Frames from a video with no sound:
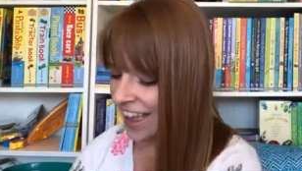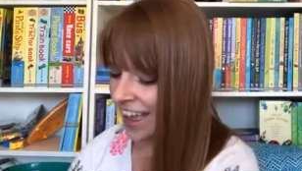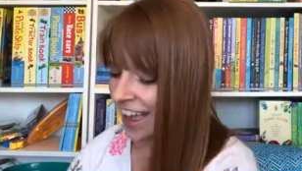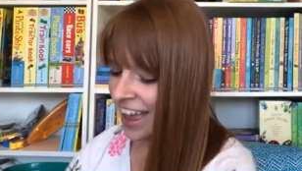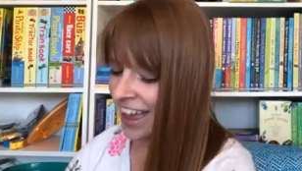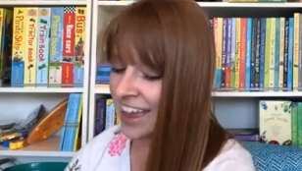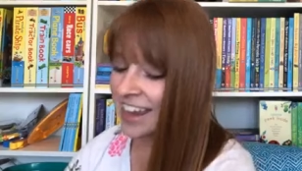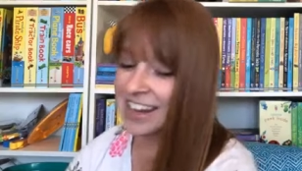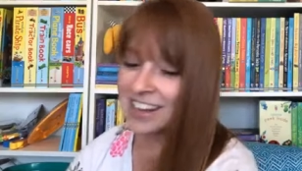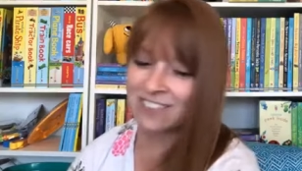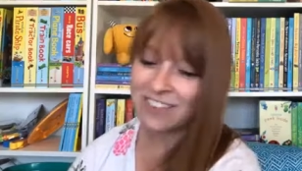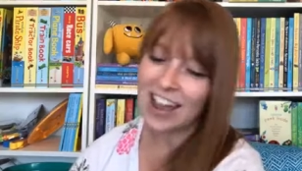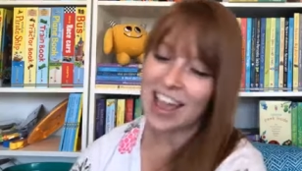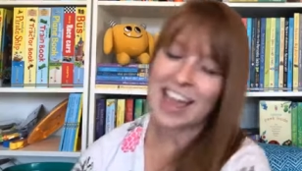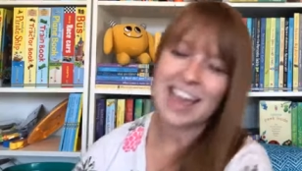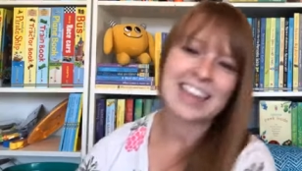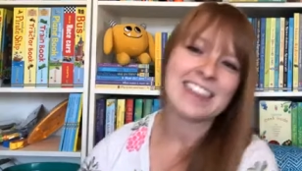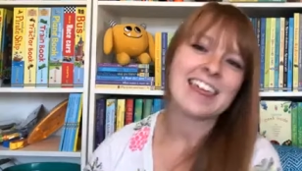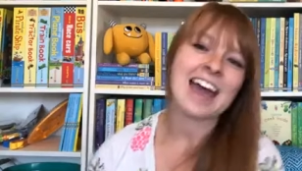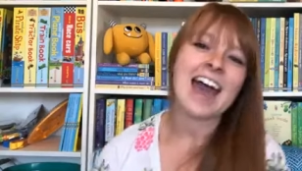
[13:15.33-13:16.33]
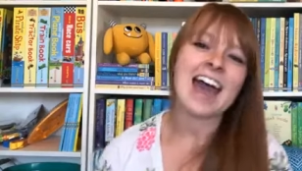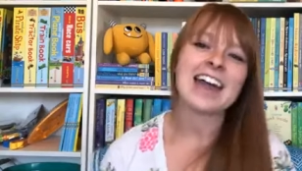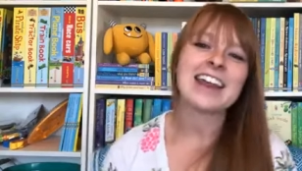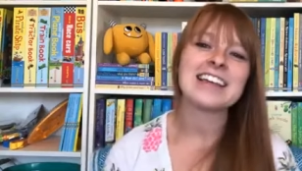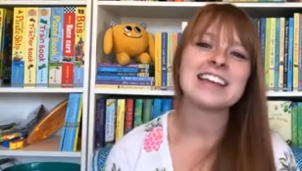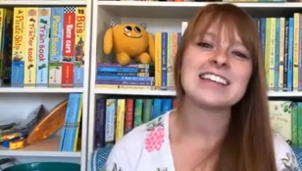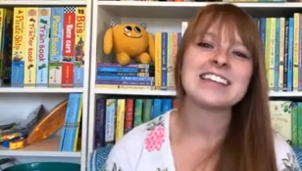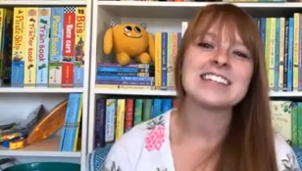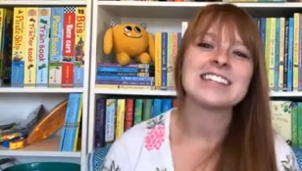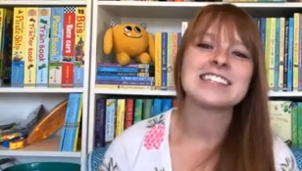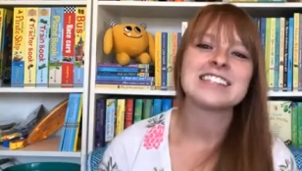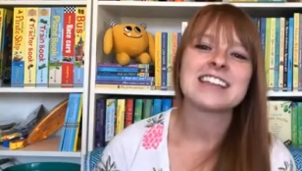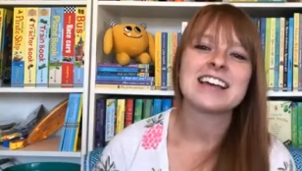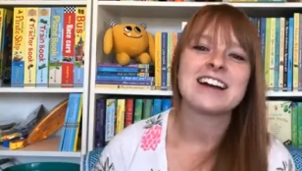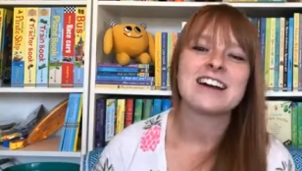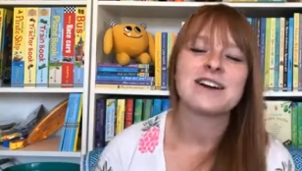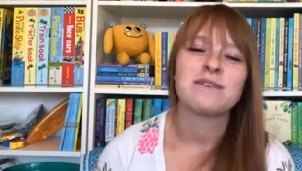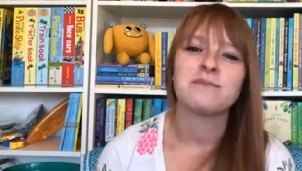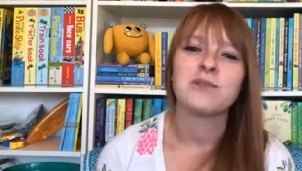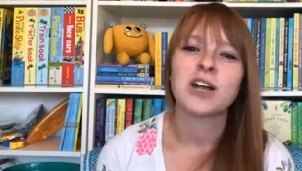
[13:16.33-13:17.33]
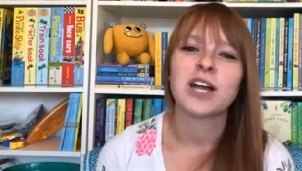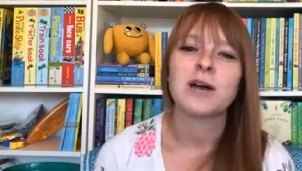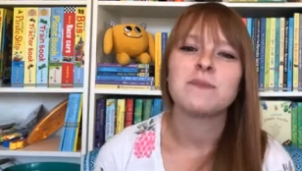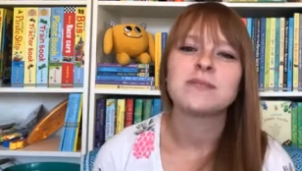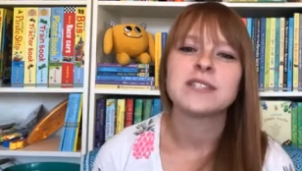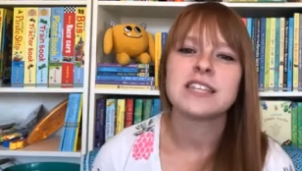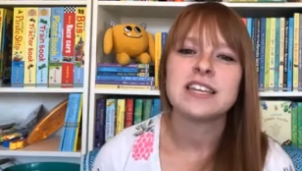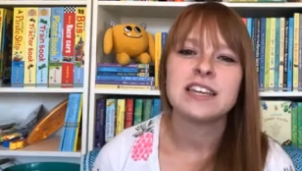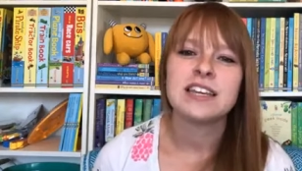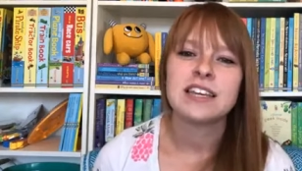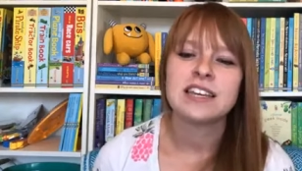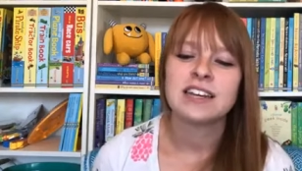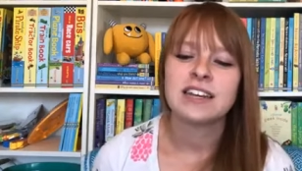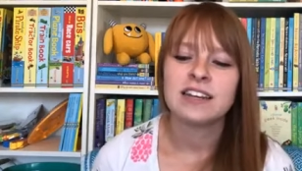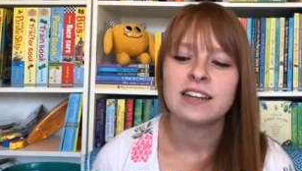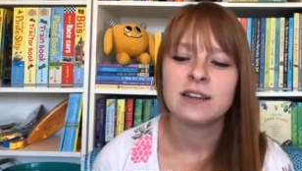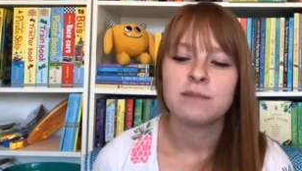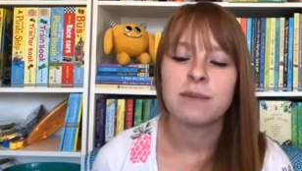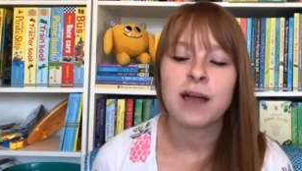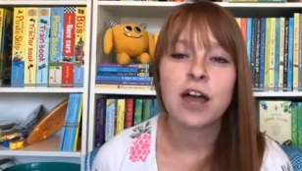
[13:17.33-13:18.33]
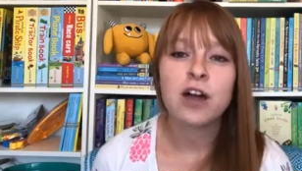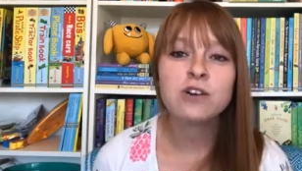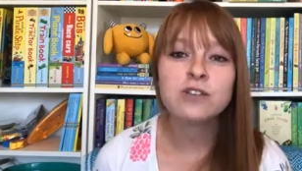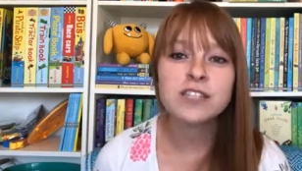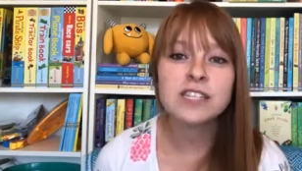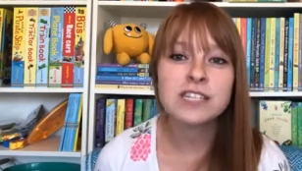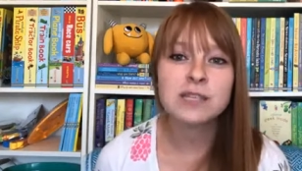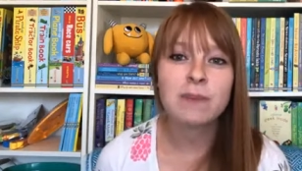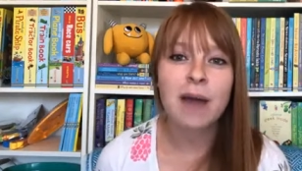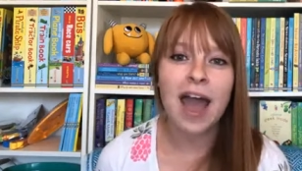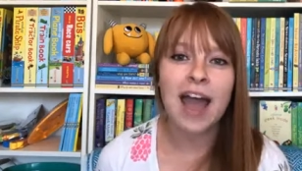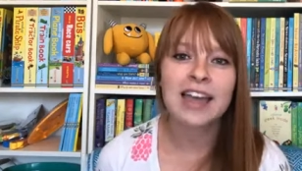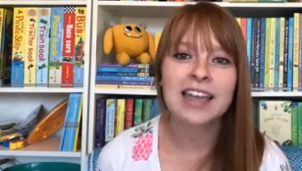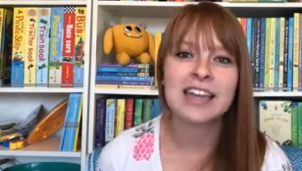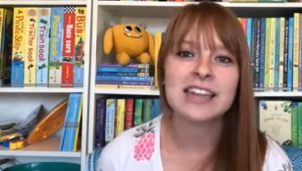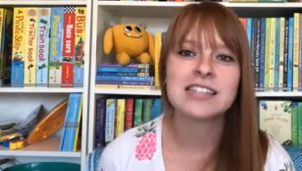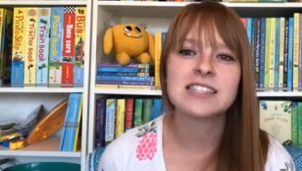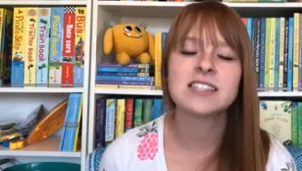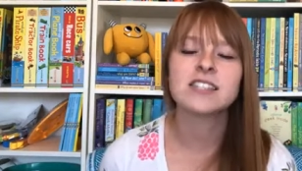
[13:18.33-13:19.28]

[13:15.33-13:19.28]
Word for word: Anyway, that is um, what comes in my hostess packet.